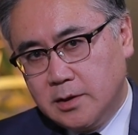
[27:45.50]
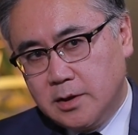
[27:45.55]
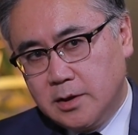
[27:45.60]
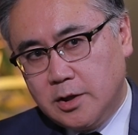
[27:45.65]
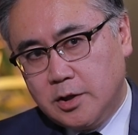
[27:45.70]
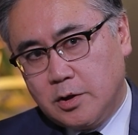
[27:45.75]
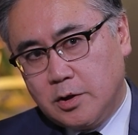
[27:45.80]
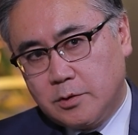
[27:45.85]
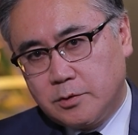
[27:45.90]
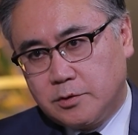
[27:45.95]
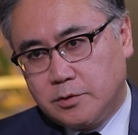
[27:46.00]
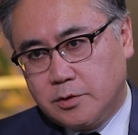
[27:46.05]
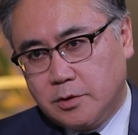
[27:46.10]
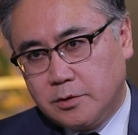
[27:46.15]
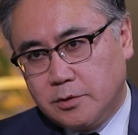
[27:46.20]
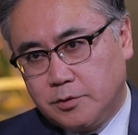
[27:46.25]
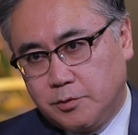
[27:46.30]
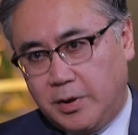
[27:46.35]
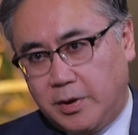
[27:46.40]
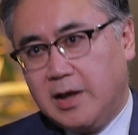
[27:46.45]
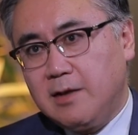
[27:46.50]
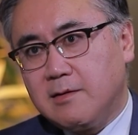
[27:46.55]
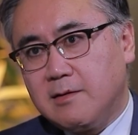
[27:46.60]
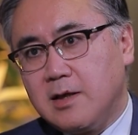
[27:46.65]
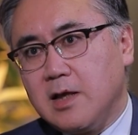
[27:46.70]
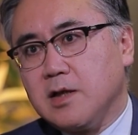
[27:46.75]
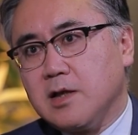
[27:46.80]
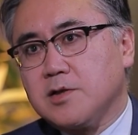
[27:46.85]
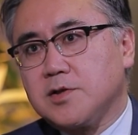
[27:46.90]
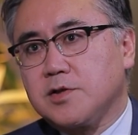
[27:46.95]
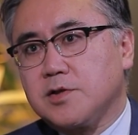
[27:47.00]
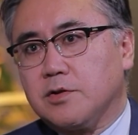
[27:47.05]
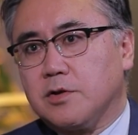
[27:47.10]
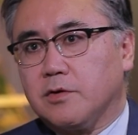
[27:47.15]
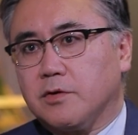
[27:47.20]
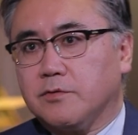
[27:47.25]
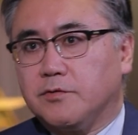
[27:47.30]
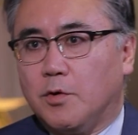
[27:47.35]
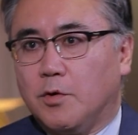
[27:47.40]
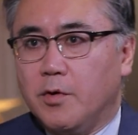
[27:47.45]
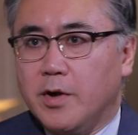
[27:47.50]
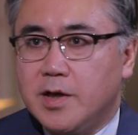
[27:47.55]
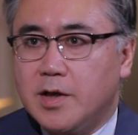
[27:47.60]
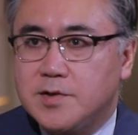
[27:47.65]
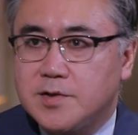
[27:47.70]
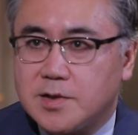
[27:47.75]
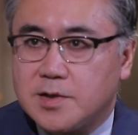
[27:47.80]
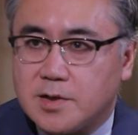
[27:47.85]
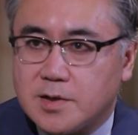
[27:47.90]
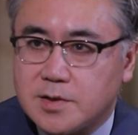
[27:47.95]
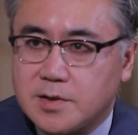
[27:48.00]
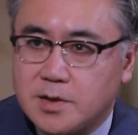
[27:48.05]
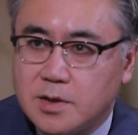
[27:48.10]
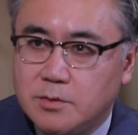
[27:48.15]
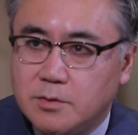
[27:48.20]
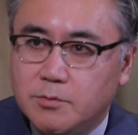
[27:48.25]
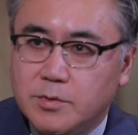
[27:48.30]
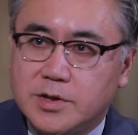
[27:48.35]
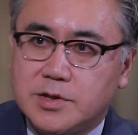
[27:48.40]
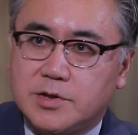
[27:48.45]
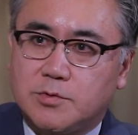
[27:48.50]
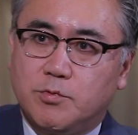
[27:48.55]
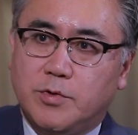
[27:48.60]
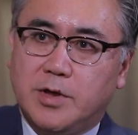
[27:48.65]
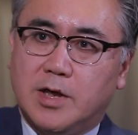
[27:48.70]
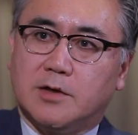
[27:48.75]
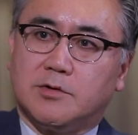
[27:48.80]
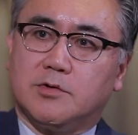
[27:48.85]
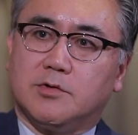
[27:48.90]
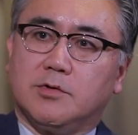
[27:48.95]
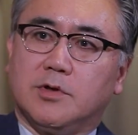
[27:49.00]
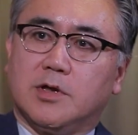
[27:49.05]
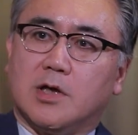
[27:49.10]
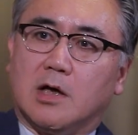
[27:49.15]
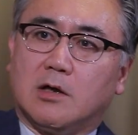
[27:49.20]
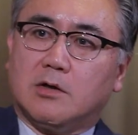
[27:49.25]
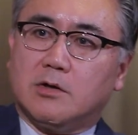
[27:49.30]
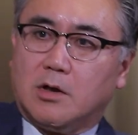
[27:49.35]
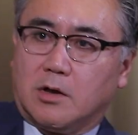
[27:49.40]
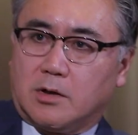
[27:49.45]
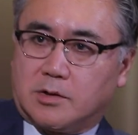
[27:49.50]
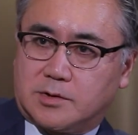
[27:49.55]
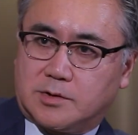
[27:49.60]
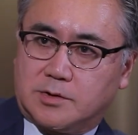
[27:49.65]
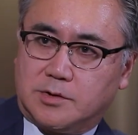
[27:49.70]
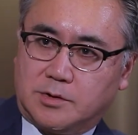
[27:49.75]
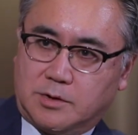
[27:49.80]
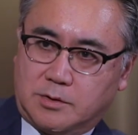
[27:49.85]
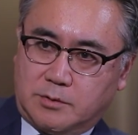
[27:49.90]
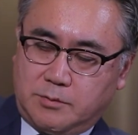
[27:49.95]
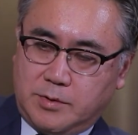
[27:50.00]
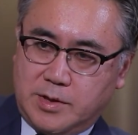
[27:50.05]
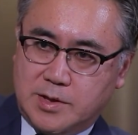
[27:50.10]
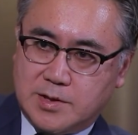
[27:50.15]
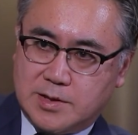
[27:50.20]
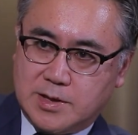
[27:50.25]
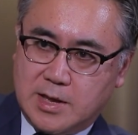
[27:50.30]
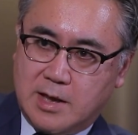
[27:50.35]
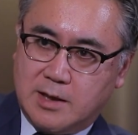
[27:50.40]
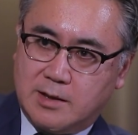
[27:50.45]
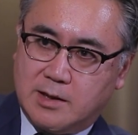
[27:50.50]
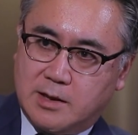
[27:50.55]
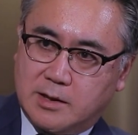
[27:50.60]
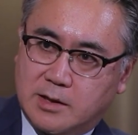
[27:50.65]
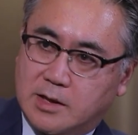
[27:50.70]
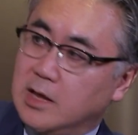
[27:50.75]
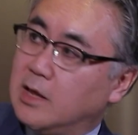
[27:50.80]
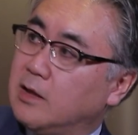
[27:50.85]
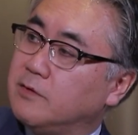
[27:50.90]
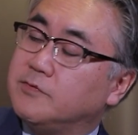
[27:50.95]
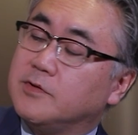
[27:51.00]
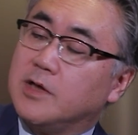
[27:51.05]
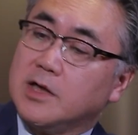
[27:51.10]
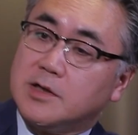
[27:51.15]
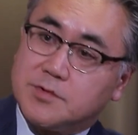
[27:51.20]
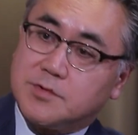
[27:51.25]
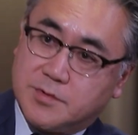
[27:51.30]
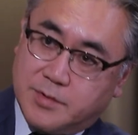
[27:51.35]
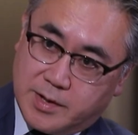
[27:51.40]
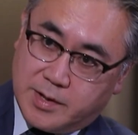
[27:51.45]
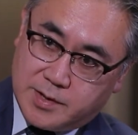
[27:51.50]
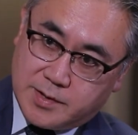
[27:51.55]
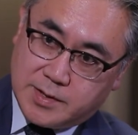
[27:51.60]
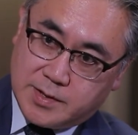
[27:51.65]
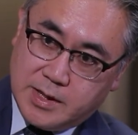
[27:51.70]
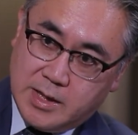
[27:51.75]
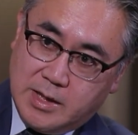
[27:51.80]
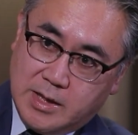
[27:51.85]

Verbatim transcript: you know, green things, you know, for instance, which we are doing a lot, you know, with other Gulf countries.